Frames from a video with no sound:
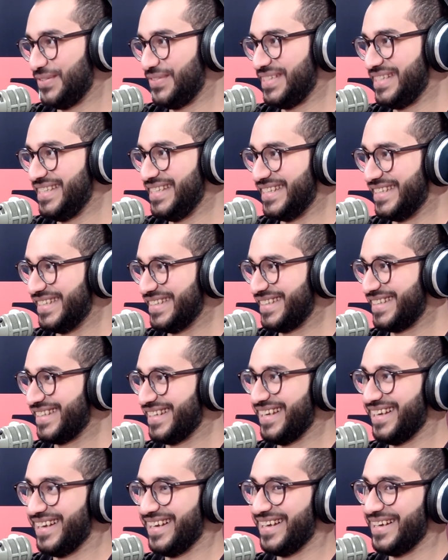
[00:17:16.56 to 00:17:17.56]
seen it.
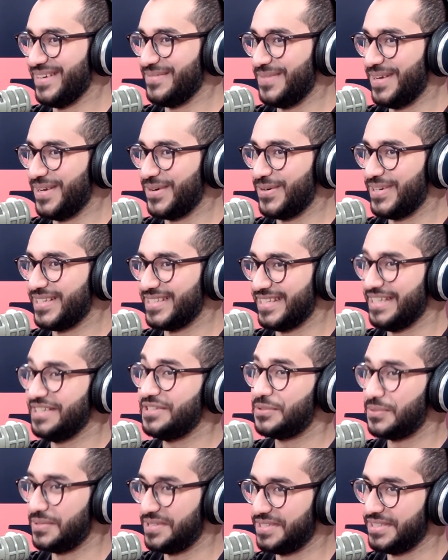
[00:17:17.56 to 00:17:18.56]
It was in
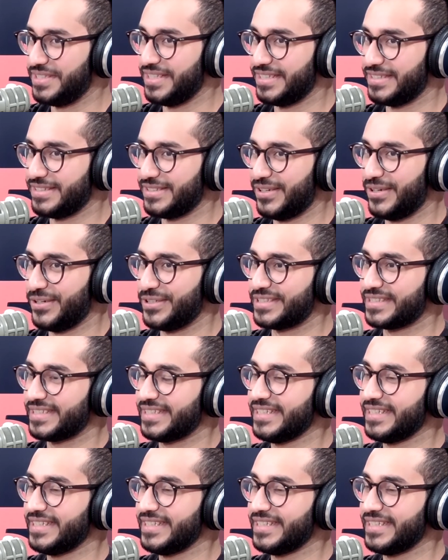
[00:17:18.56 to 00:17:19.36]
Switzerland. Honestly.